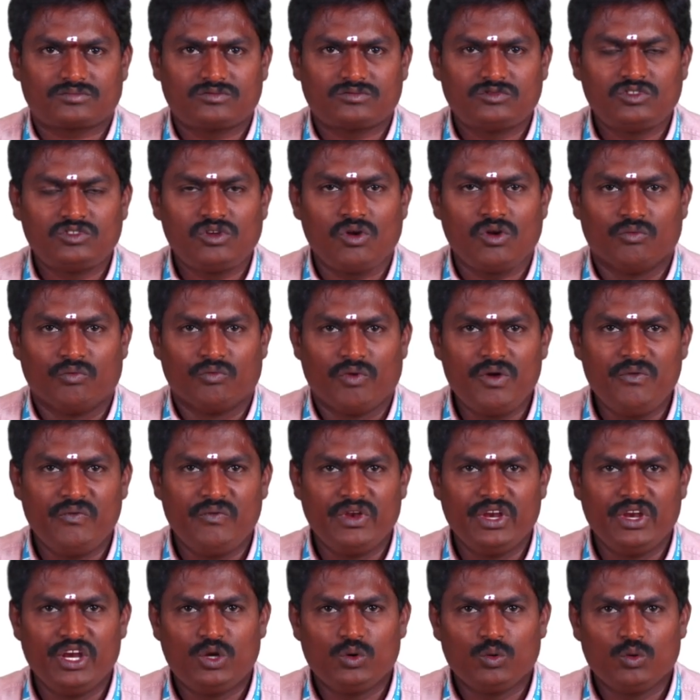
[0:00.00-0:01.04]
Why we need
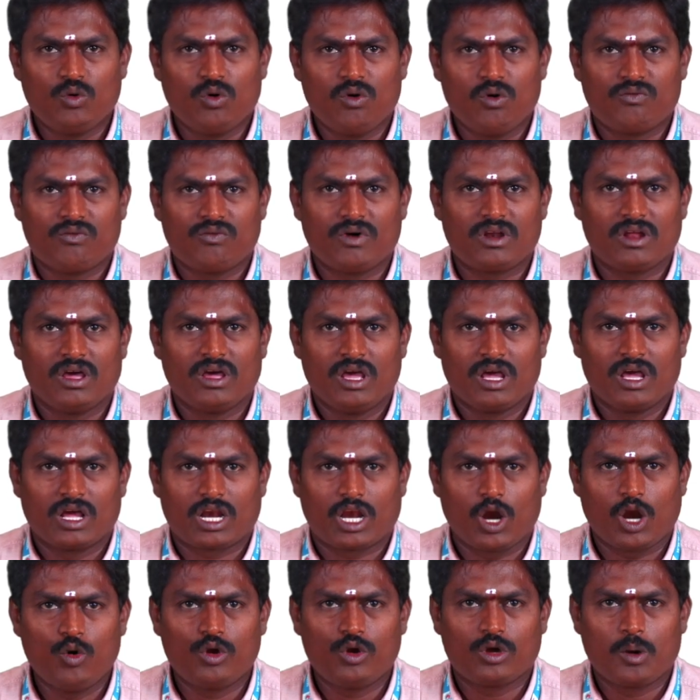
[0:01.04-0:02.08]
to go for
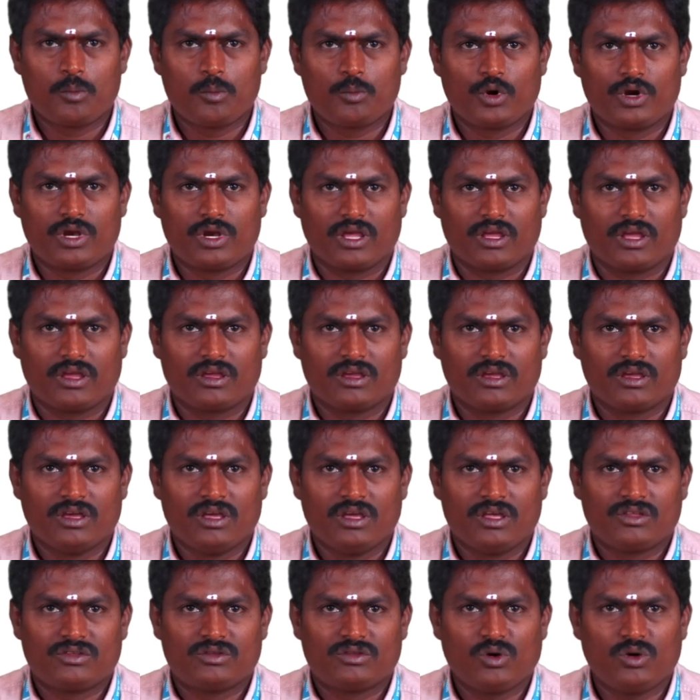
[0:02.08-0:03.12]
cloud computing?
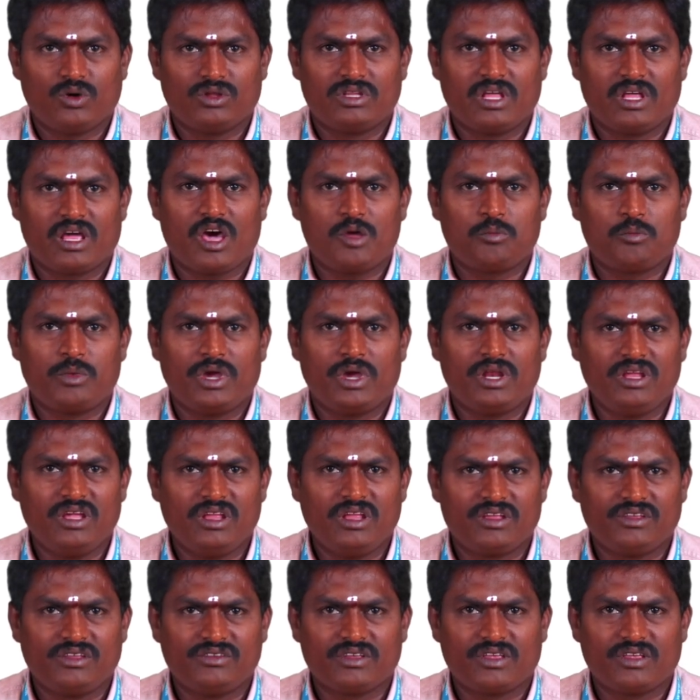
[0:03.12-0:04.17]
So there are many
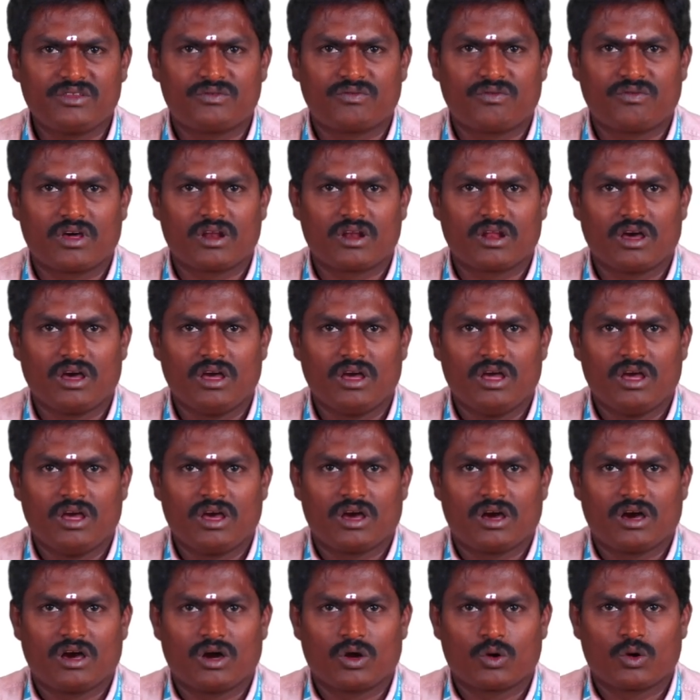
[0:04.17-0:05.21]
reasons for
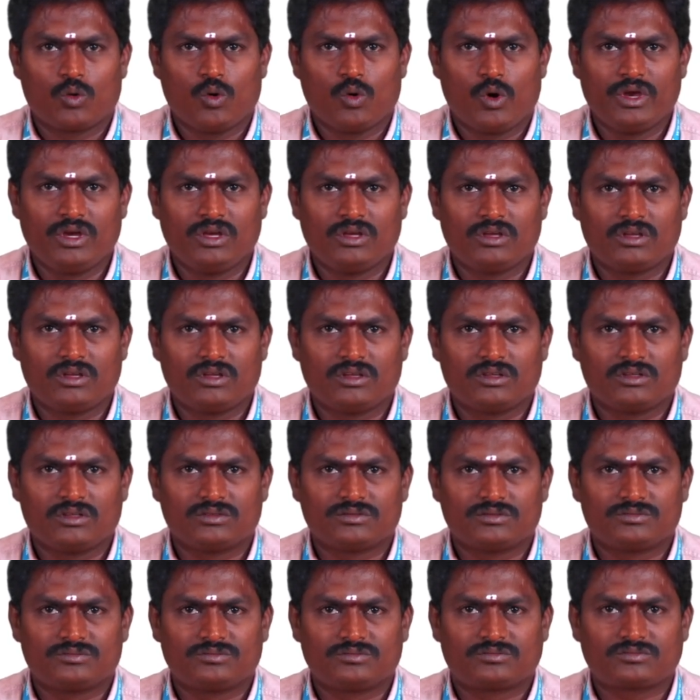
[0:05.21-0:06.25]
going
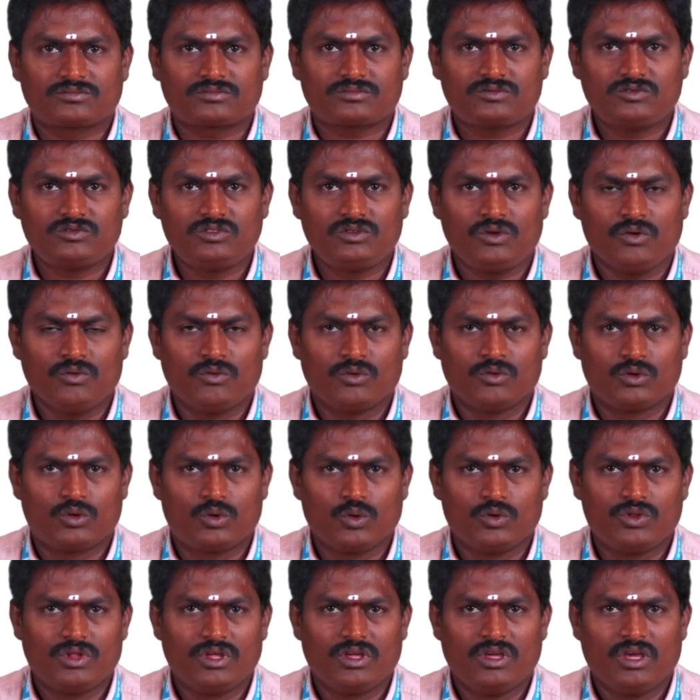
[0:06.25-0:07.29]
into
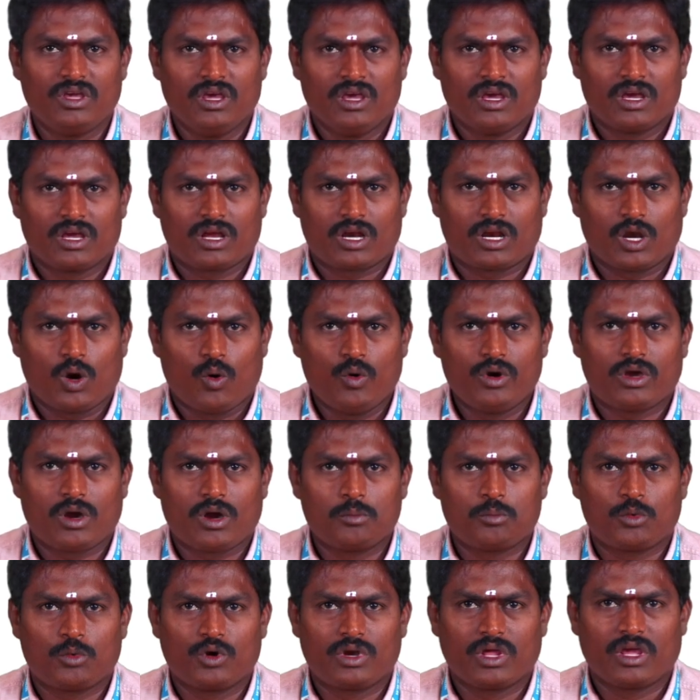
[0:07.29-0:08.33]
the cloud
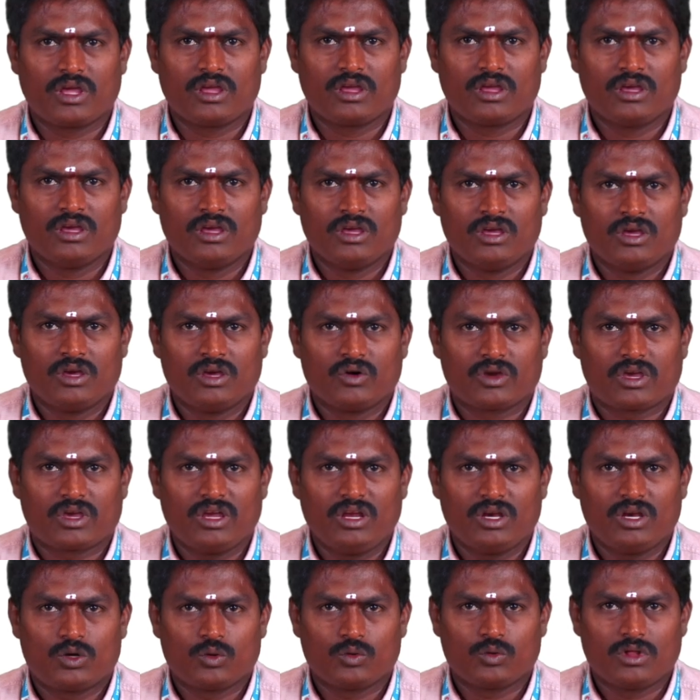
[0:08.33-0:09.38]
computing. Okay,
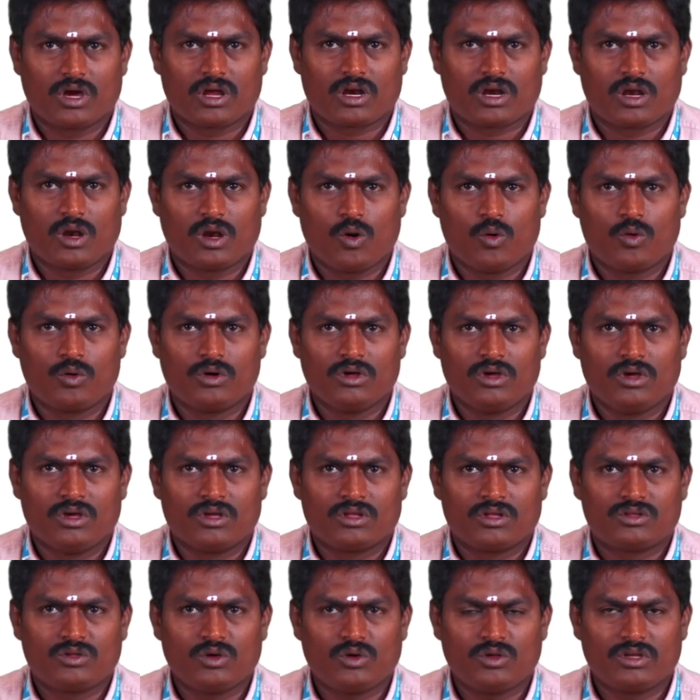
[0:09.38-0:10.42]
to the cloud.
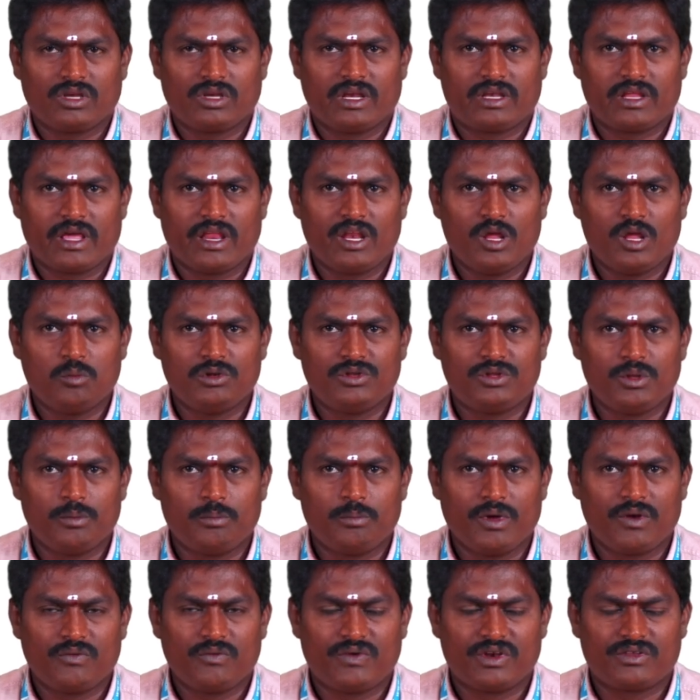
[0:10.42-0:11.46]
So it enables the
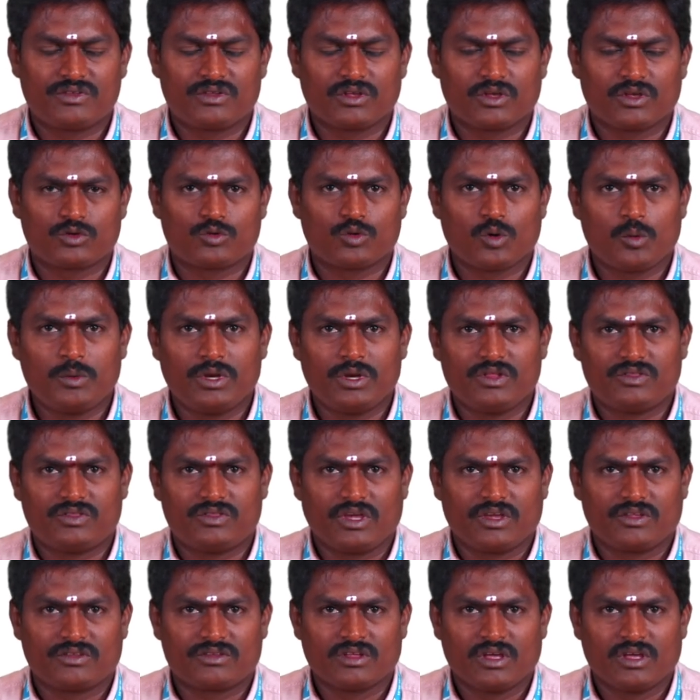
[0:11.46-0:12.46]
benefits. So many things.